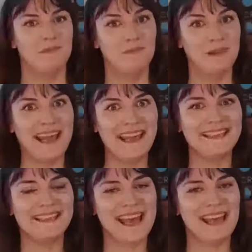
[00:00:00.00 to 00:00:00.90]

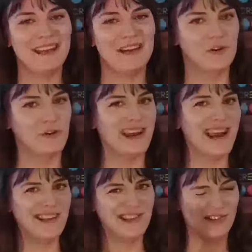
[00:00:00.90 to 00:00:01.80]
Players then
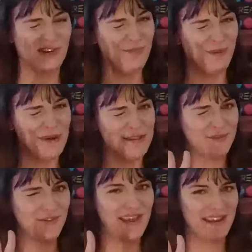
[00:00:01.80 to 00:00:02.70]
create two bonds
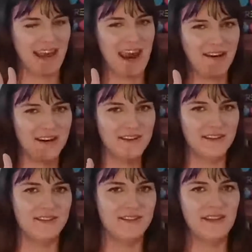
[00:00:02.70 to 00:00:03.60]
for their
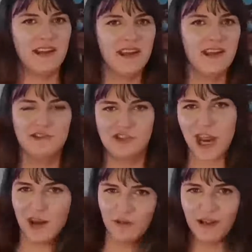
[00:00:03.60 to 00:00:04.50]
characters.
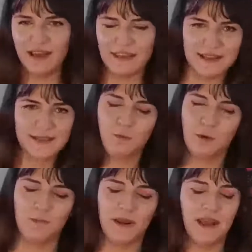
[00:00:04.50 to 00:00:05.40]
Generally, this will
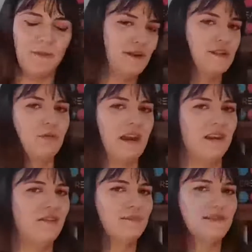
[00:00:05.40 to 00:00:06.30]
be
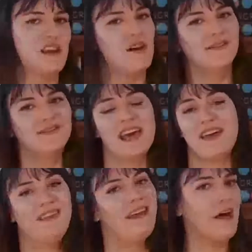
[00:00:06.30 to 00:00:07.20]
between themselves
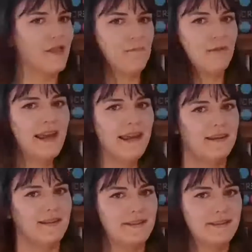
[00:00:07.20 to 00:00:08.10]
and the other
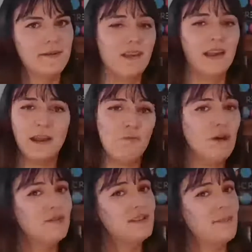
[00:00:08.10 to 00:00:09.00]
players. It
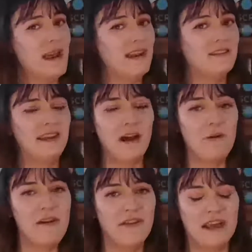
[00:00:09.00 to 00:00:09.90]
will depend,
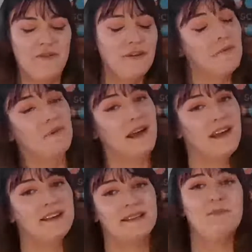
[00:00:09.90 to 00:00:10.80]
however, if your player
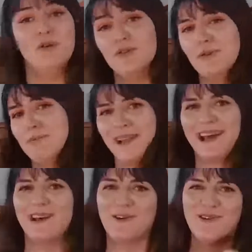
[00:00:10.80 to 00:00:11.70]
is a mortal
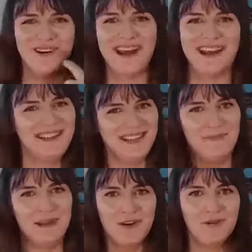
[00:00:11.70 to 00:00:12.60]
player or a
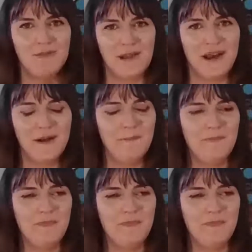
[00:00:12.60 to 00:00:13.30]
demigod player.